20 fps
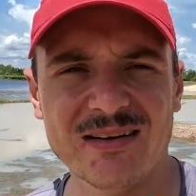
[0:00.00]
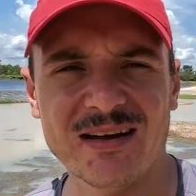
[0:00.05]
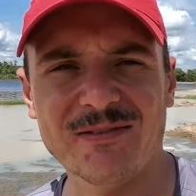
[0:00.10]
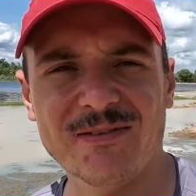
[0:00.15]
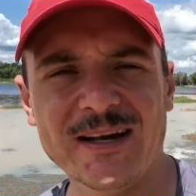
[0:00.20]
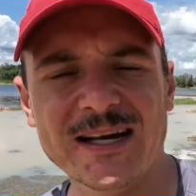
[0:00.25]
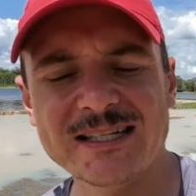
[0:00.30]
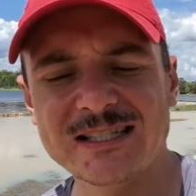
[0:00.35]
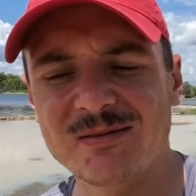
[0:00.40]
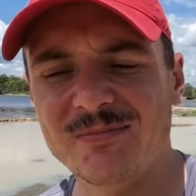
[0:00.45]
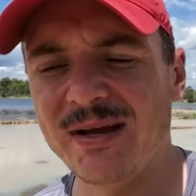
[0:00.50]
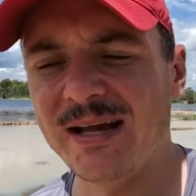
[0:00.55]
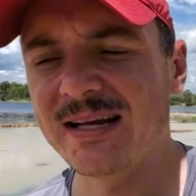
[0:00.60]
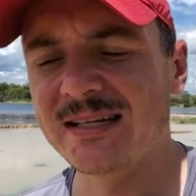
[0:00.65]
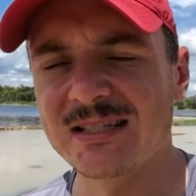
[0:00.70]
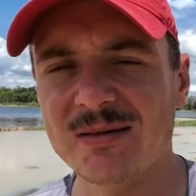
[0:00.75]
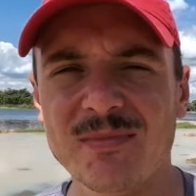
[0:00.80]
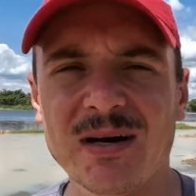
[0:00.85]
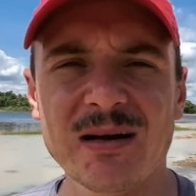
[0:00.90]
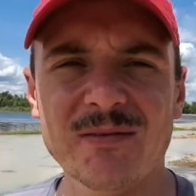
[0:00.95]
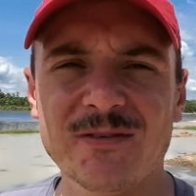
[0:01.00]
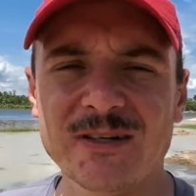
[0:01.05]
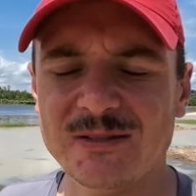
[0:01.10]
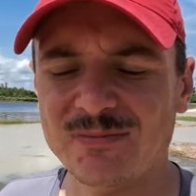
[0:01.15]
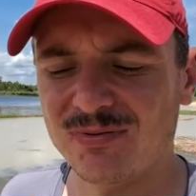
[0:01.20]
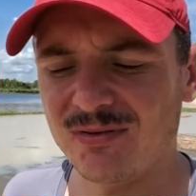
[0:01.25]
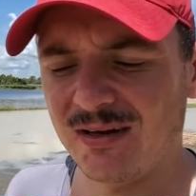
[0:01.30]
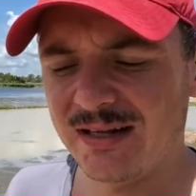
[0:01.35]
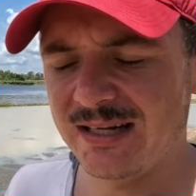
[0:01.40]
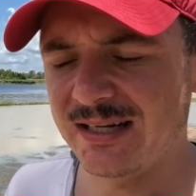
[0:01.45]
£1,000 a month is
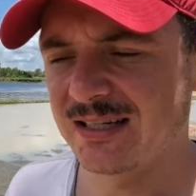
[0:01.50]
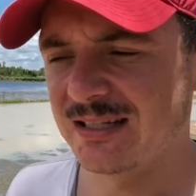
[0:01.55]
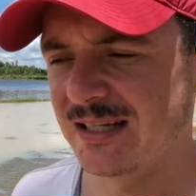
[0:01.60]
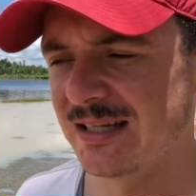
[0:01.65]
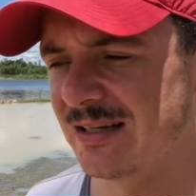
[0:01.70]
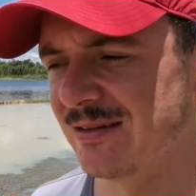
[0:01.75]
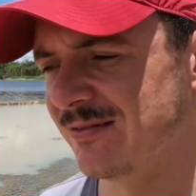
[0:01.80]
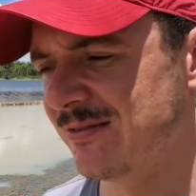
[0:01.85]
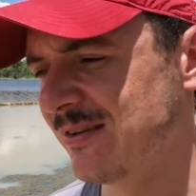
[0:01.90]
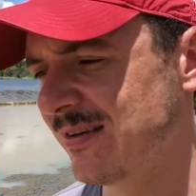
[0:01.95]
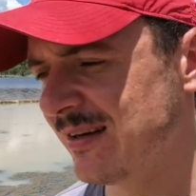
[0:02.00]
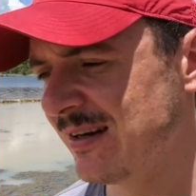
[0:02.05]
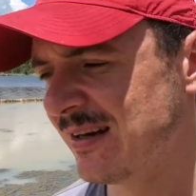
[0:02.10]
plenty to live.